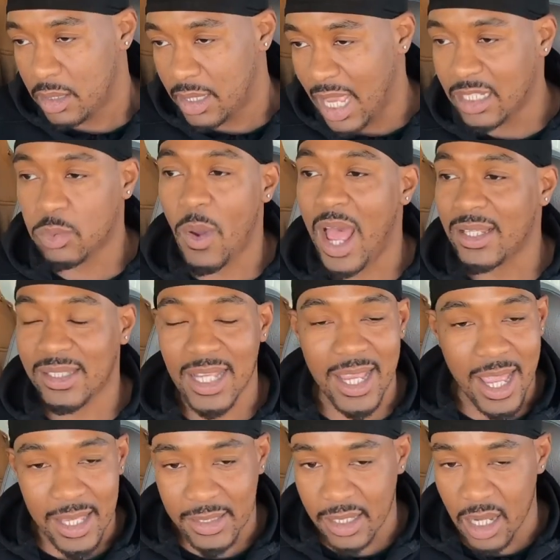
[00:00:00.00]
that's why I
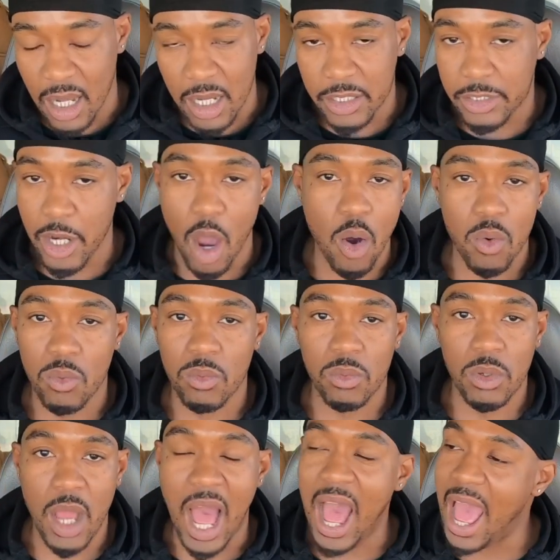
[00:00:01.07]
say as an adult,
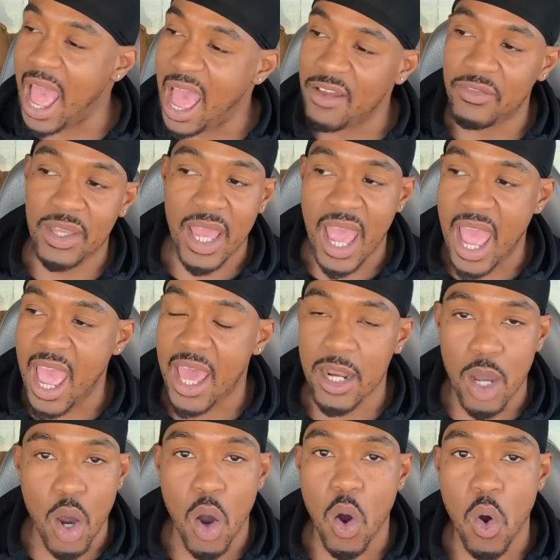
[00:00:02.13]
I haven't
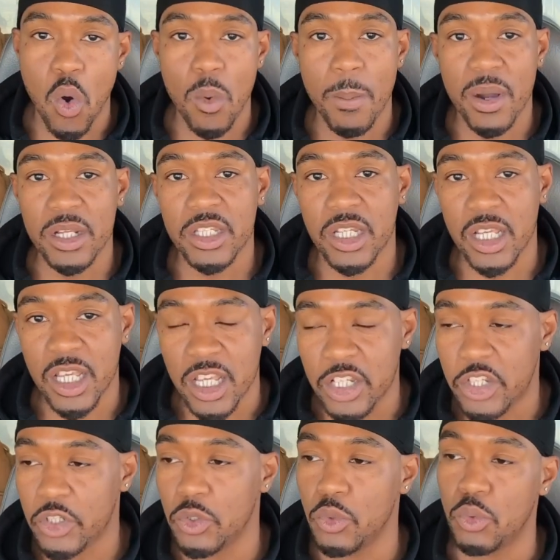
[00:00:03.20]
had a whole bunch of
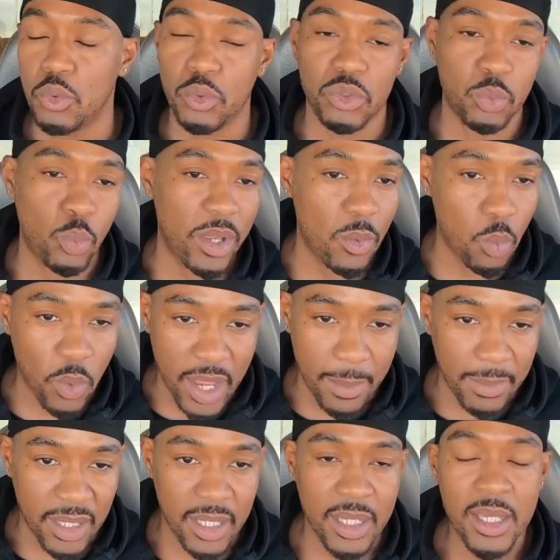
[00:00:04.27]
issues with
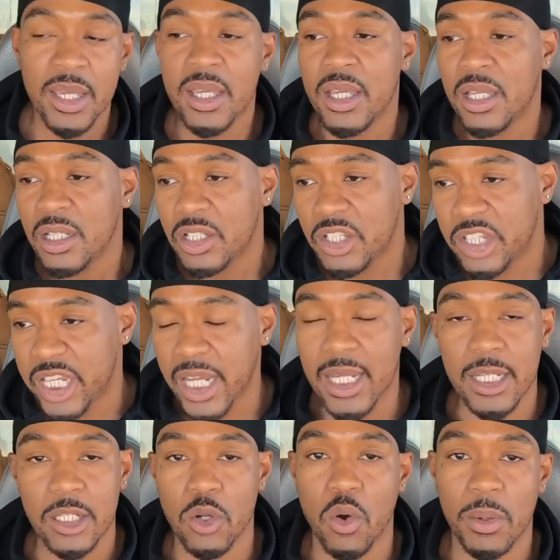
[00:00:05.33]
women
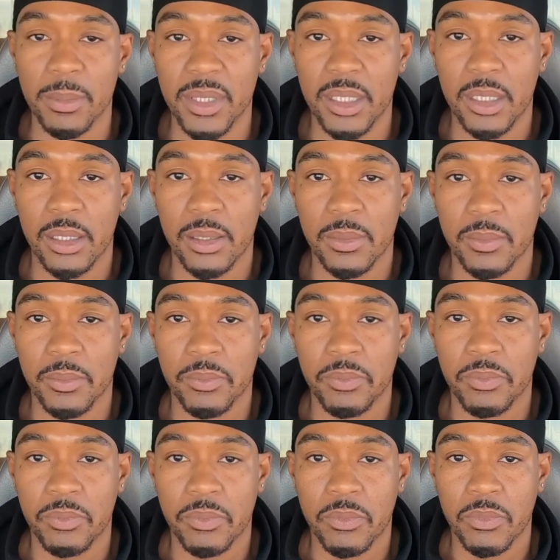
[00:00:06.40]
cheating on me.
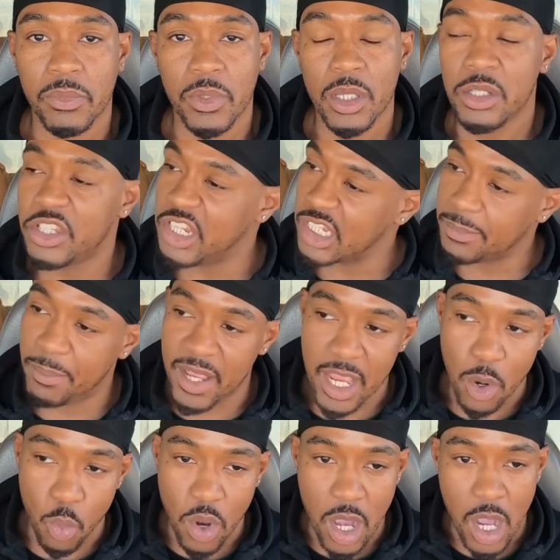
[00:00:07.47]
Just
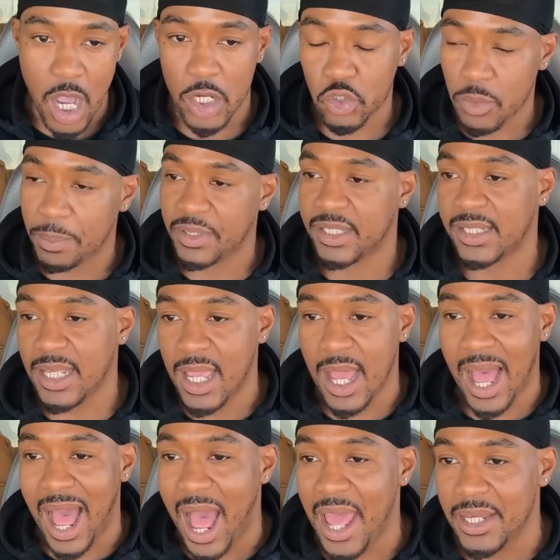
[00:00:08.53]
being
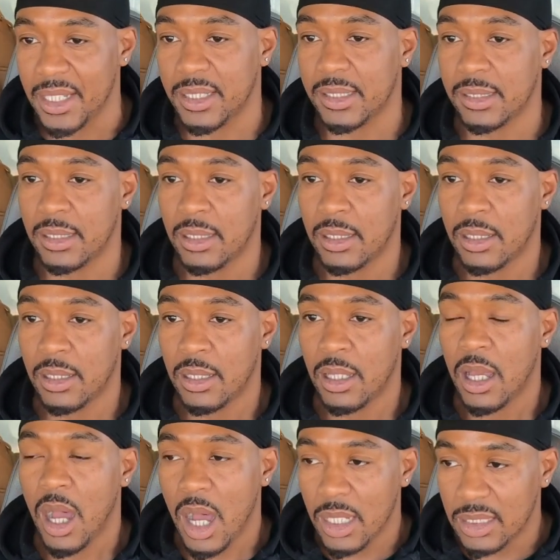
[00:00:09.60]
100% honest,
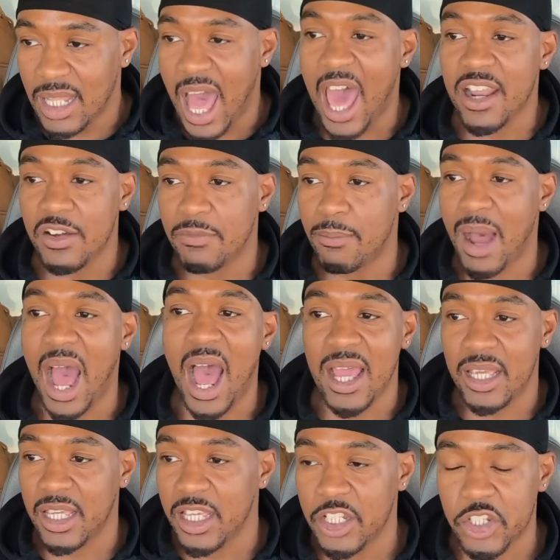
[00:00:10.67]
a lot of
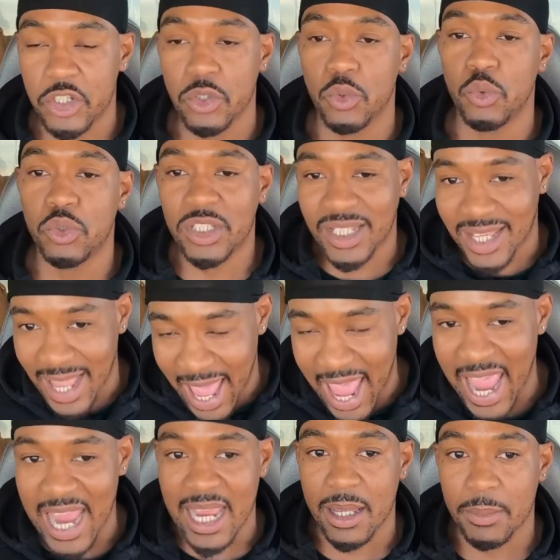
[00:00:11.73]
my issues
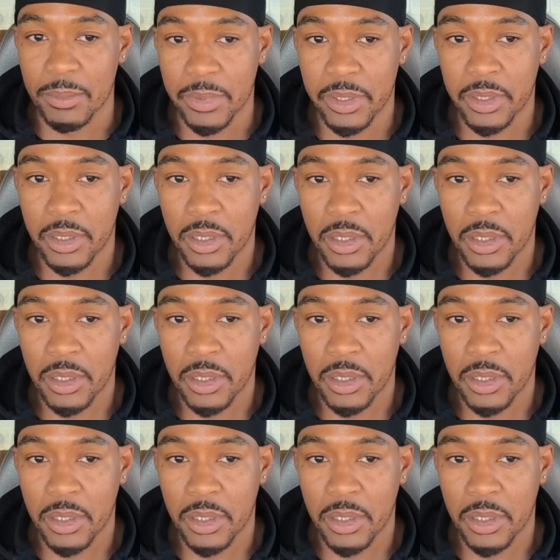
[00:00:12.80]
came